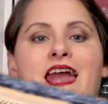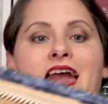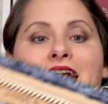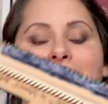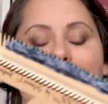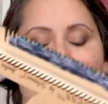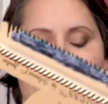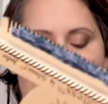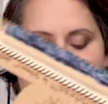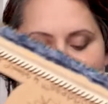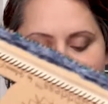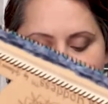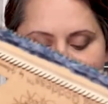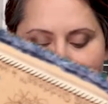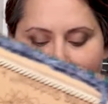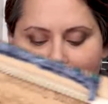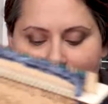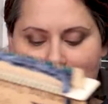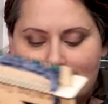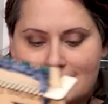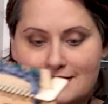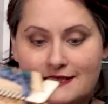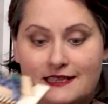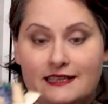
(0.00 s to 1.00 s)
And that
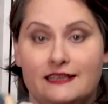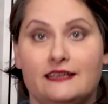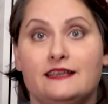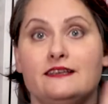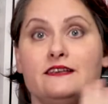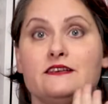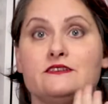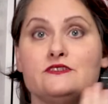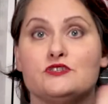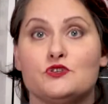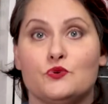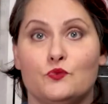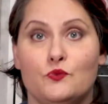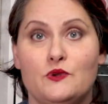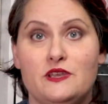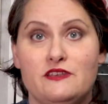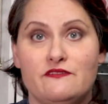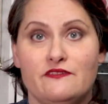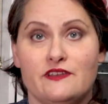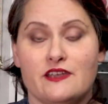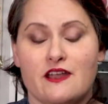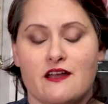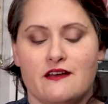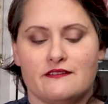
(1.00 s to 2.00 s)
is the key to
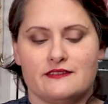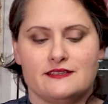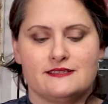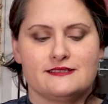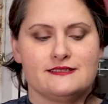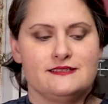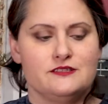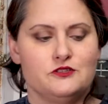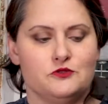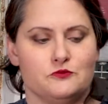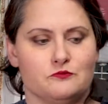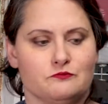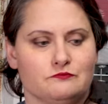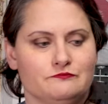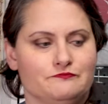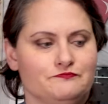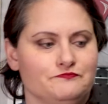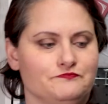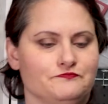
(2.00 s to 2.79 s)
weaving on this loom.